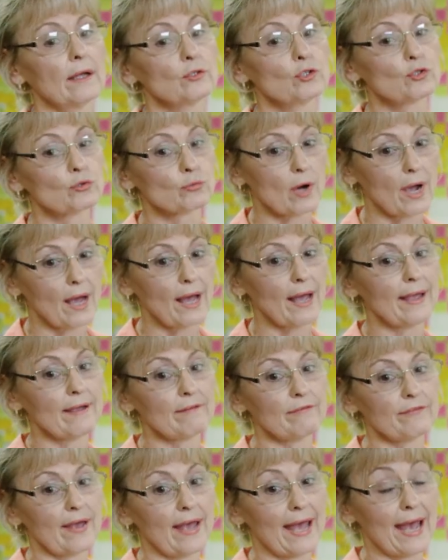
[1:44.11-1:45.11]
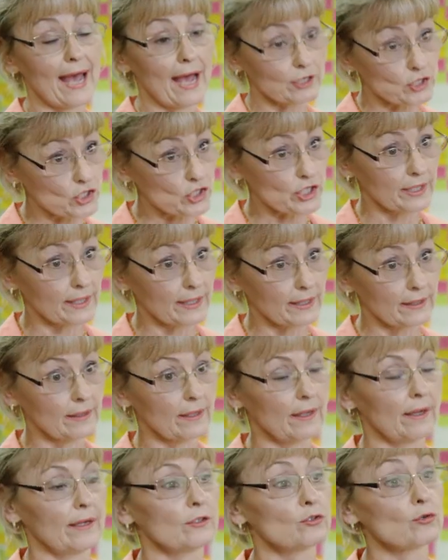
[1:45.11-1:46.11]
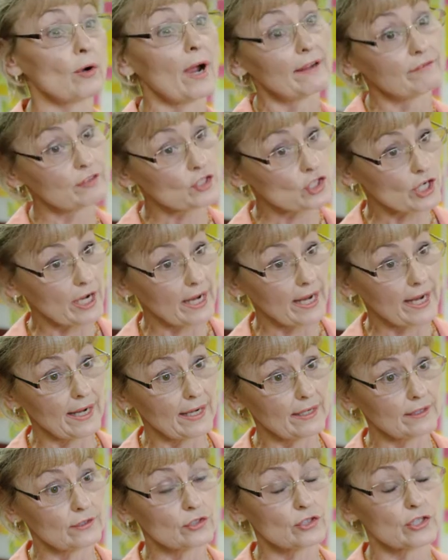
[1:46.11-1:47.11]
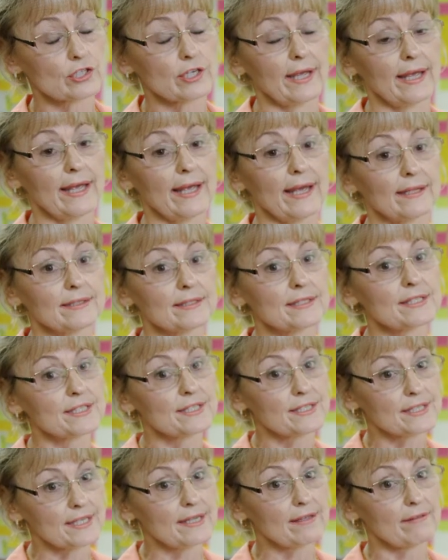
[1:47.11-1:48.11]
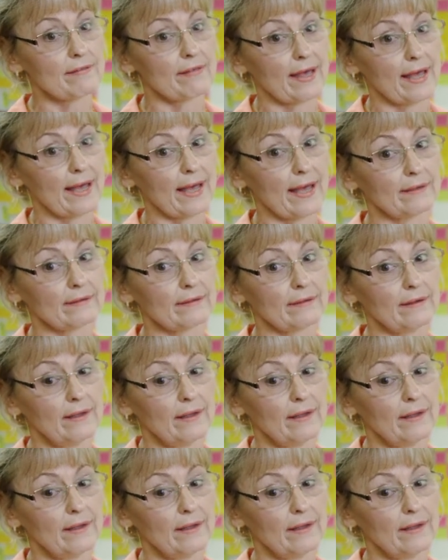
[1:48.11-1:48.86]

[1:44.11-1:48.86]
drive action, drive change, and see that